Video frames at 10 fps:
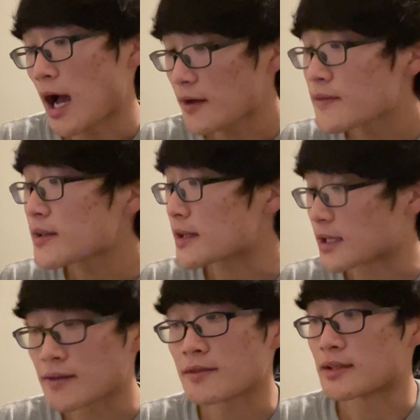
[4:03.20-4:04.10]
I feel
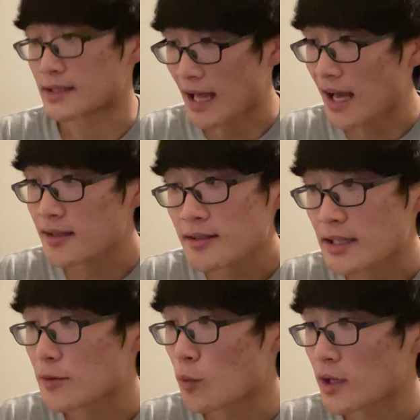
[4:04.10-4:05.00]
like given that
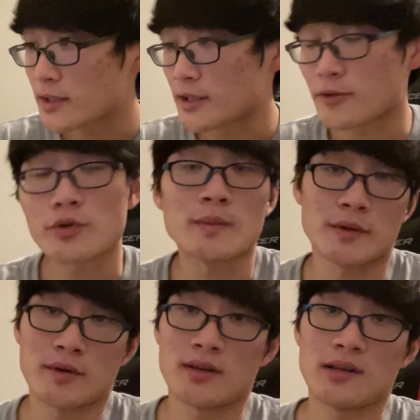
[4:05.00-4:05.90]
it went
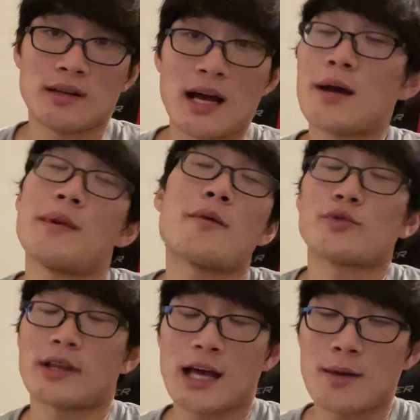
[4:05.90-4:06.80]
extremely well. I'm
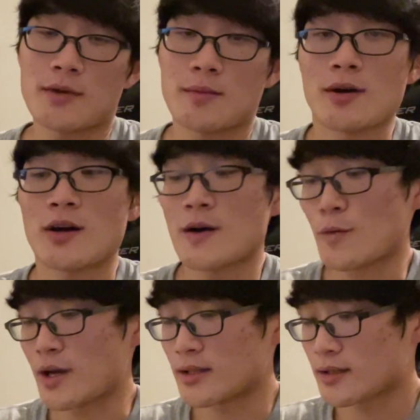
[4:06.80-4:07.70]
really happy about how
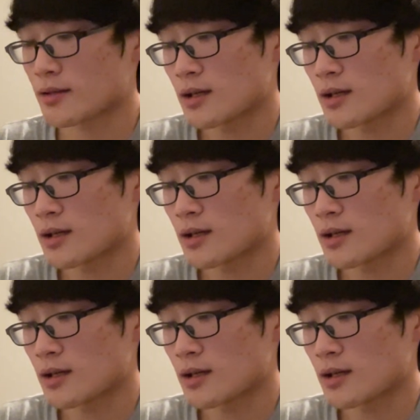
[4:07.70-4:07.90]
it went.